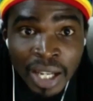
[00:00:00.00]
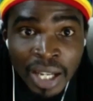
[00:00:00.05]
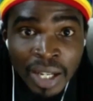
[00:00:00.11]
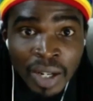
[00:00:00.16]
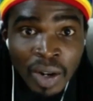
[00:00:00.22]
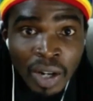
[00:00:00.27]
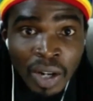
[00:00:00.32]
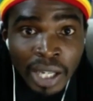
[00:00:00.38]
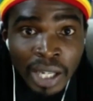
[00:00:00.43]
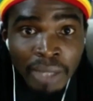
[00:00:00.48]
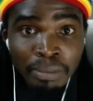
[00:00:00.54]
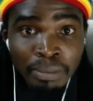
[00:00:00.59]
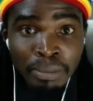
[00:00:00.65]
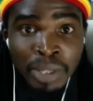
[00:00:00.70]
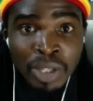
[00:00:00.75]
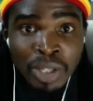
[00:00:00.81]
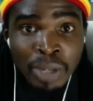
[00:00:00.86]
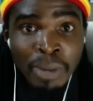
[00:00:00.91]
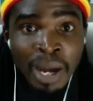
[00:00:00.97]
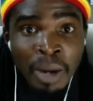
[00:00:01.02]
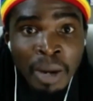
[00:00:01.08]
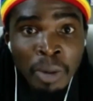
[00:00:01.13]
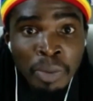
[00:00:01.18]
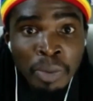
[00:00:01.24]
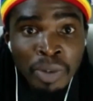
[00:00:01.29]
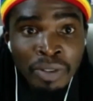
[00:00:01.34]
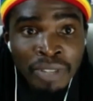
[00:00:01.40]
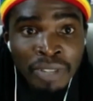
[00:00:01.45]
Okay, Mesoma, I
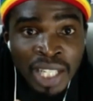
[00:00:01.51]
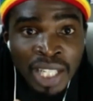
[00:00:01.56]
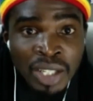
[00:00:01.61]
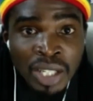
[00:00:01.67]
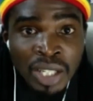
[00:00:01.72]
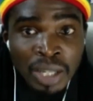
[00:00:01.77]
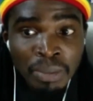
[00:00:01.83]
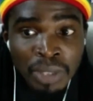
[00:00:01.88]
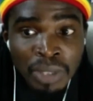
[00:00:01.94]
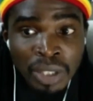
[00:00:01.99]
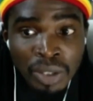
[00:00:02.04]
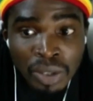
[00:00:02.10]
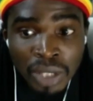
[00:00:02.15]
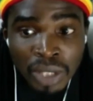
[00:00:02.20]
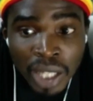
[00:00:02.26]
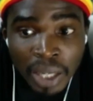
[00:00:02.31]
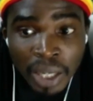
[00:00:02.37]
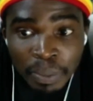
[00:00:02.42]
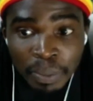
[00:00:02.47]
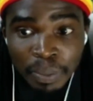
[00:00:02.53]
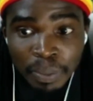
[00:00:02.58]
hope you've learned something today.